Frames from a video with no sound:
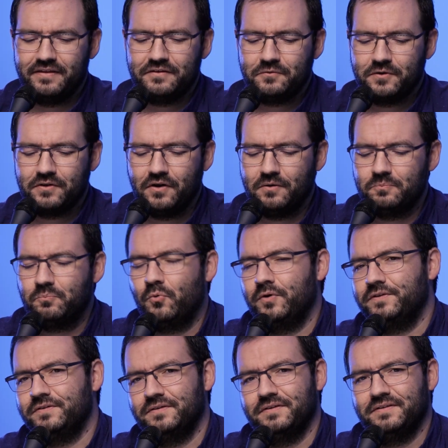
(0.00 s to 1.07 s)
I think we can all
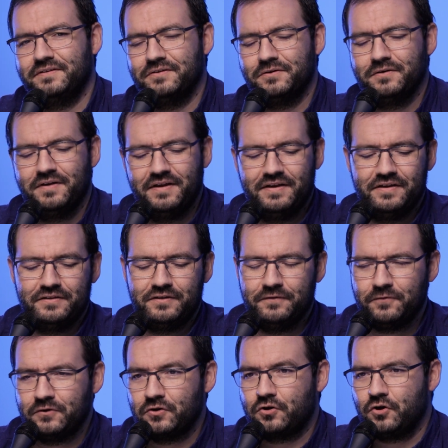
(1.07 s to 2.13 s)
point to
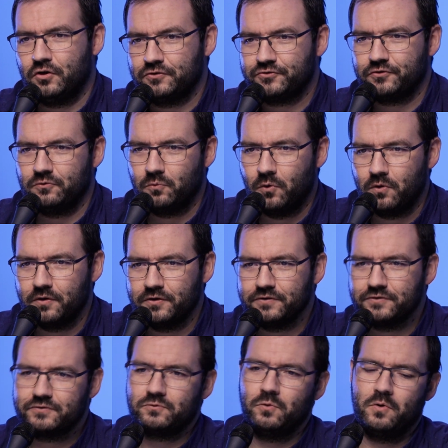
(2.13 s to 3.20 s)
different culture
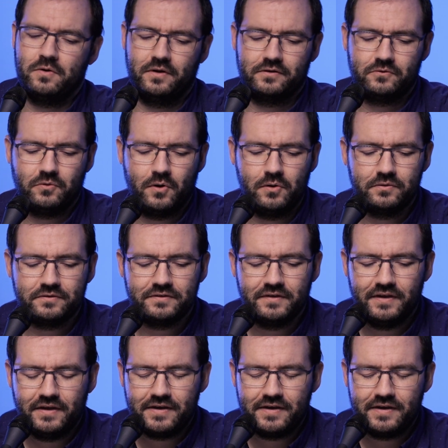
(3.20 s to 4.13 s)
wars, quote unquote,